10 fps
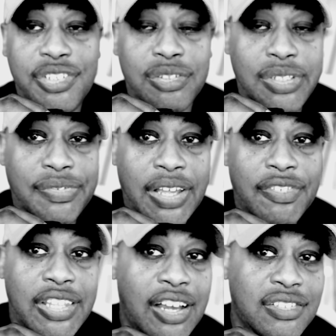you don't even have
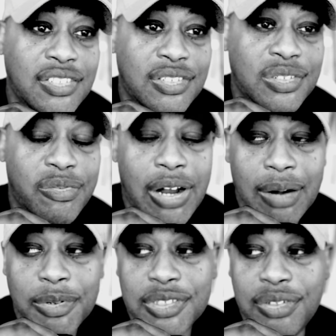a thousand
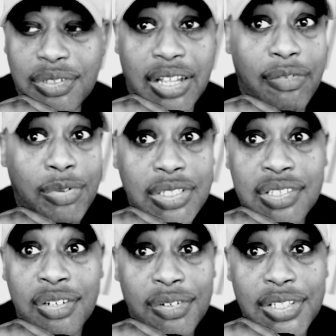subscribers and you're like,
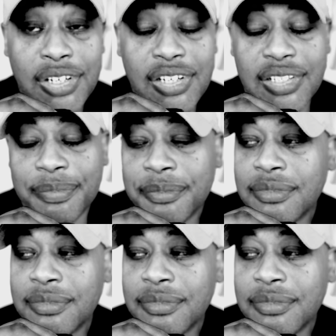what's going on?